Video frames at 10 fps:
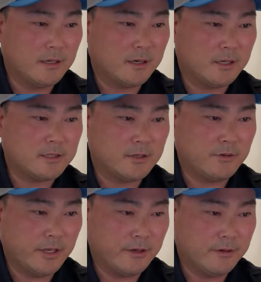content
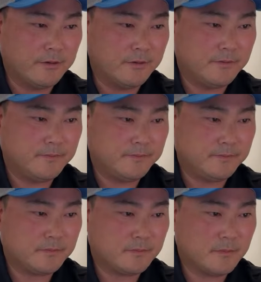creator.
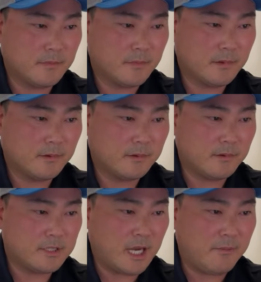
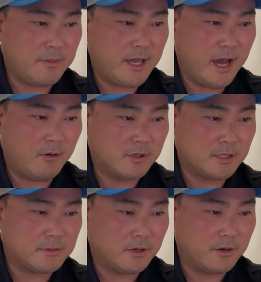Shout me out. What's
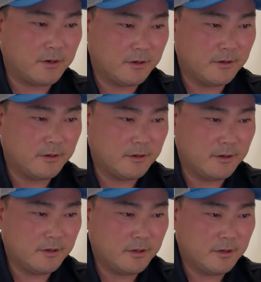up, Turner?
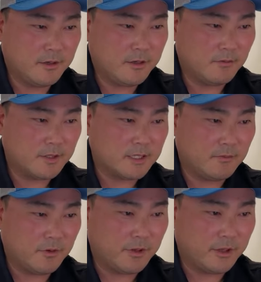What's
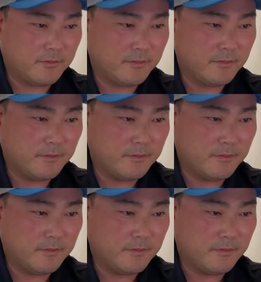up, William?